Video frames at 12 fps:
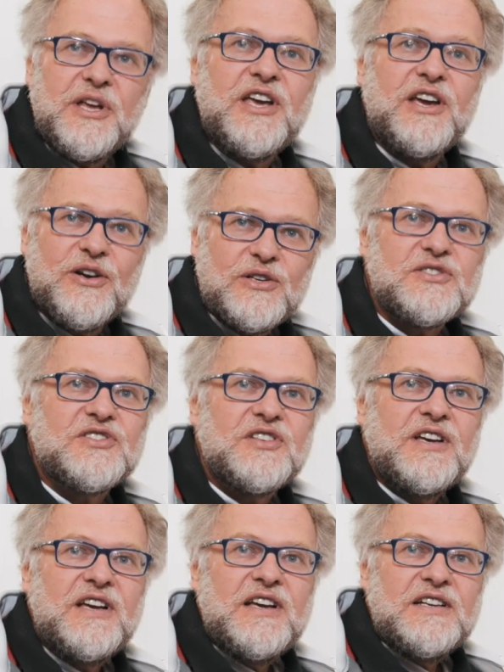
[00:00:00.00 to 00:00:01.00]
of years
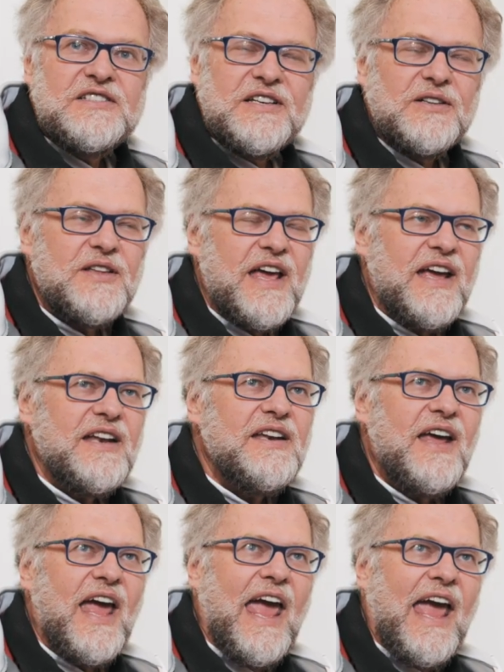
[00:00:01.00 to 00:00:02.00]
till then,
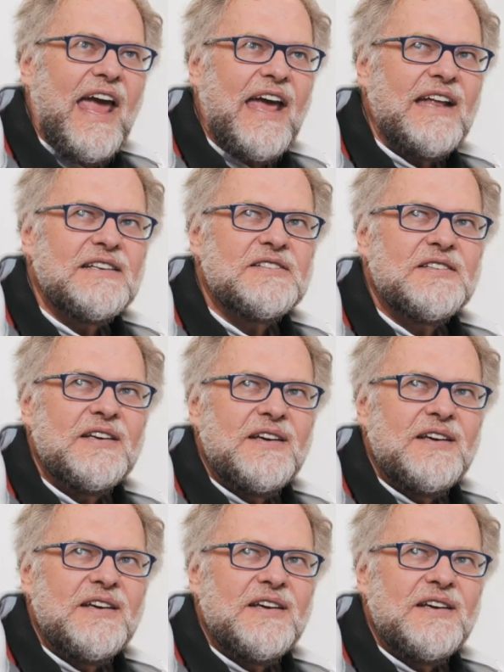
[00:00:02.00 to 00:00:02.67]
and